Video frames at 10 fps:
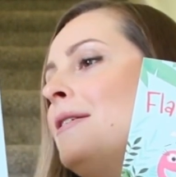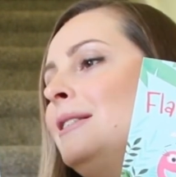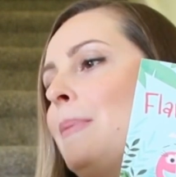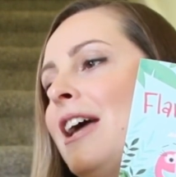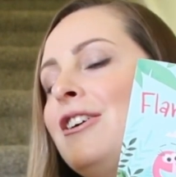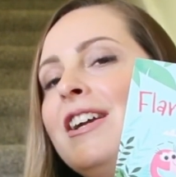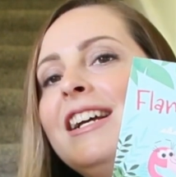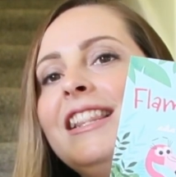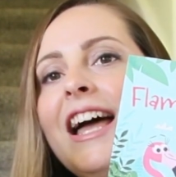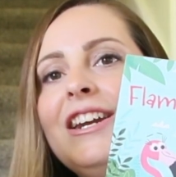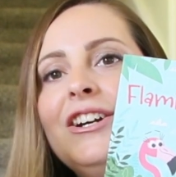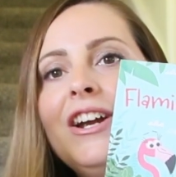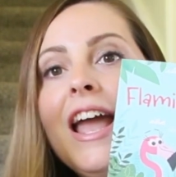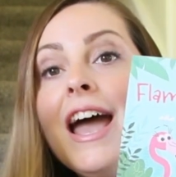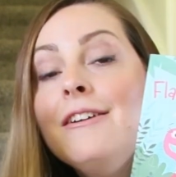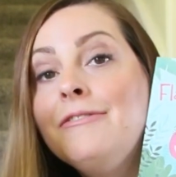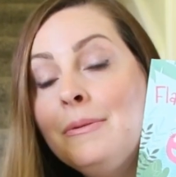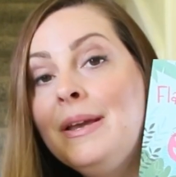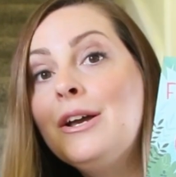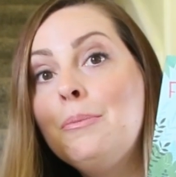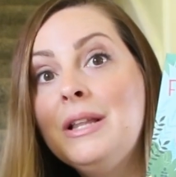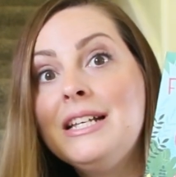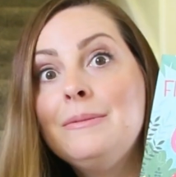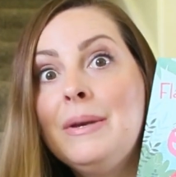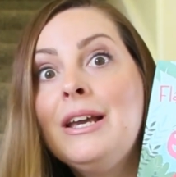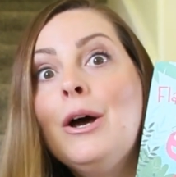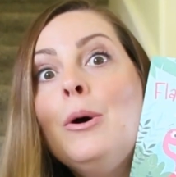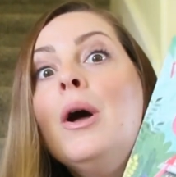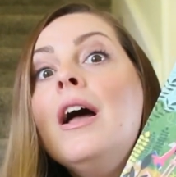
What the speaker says: Spider and a Glider, and Flamingo Plays Bingo.